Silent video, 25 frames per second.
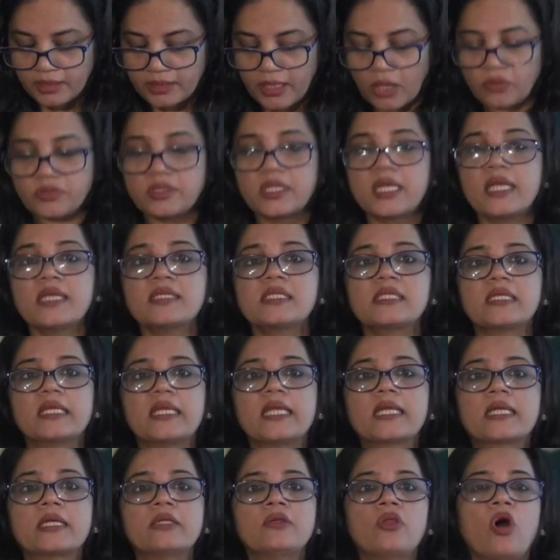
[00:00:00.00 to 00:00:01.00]
Now these
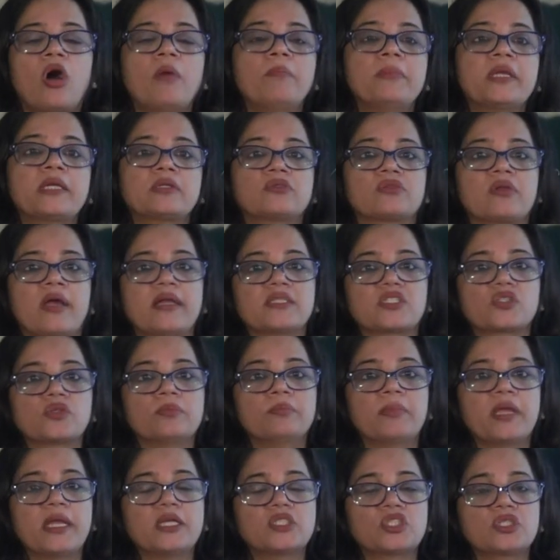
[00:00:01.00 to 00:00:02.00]
economic
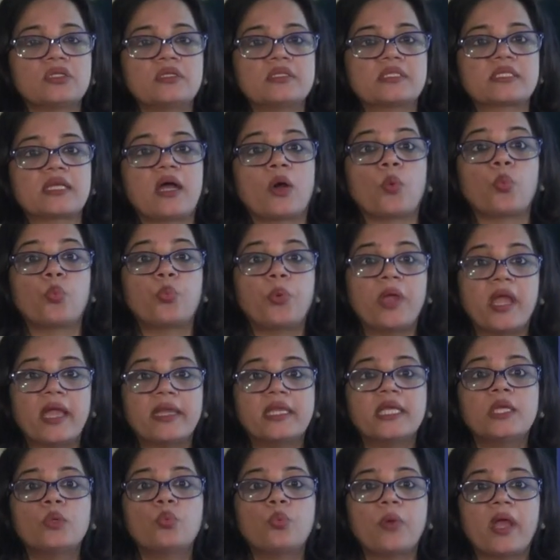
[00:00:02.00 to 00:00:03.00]
transformations are
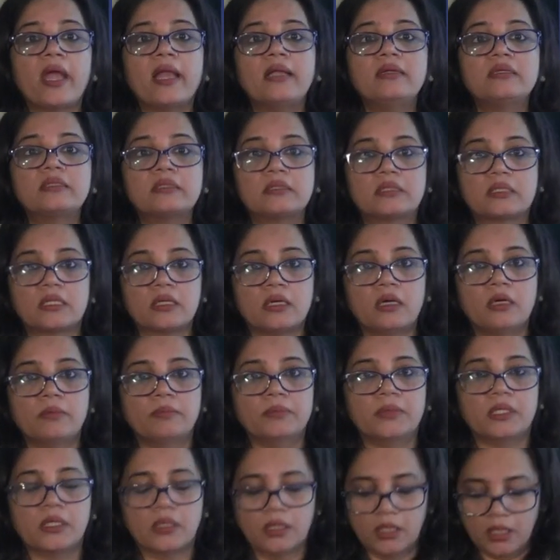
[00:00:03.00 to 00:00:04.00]
very well
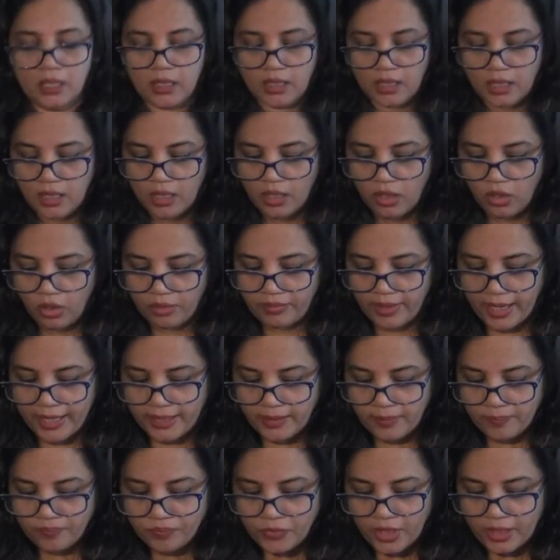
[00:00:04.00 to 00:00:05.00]
termed, all
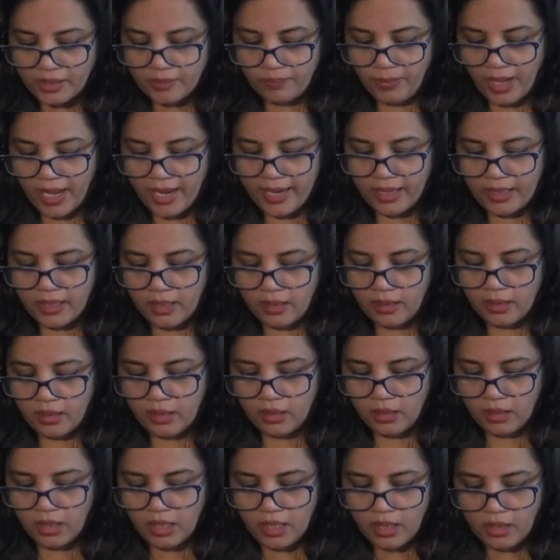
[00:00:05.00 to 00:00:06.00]
right, by
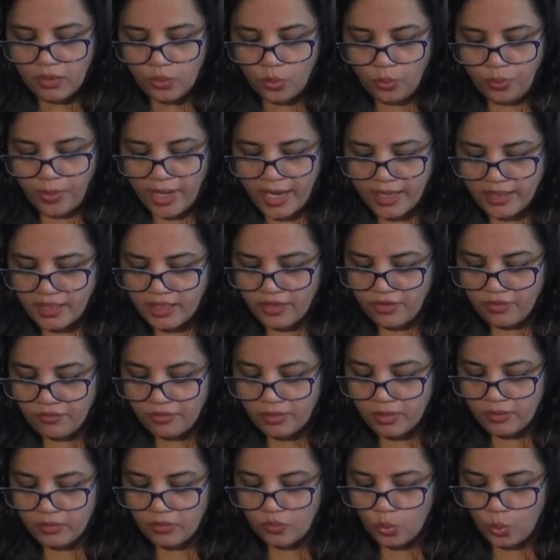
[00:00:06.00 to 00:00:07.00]
a
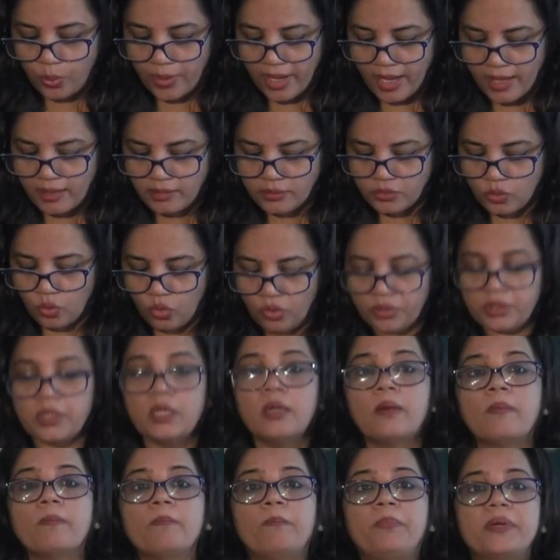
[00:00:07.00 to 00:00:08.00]
very
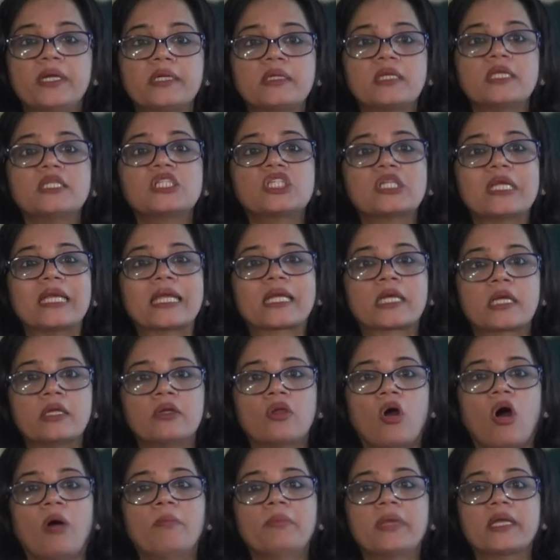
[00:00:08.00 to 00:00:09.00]
well-known British
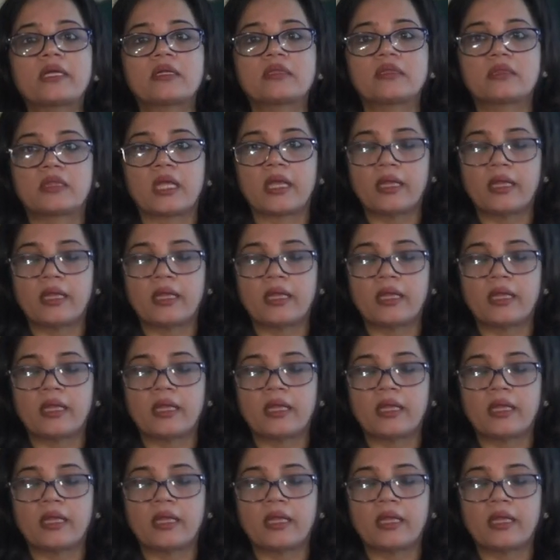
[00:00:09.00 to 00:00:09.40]
economic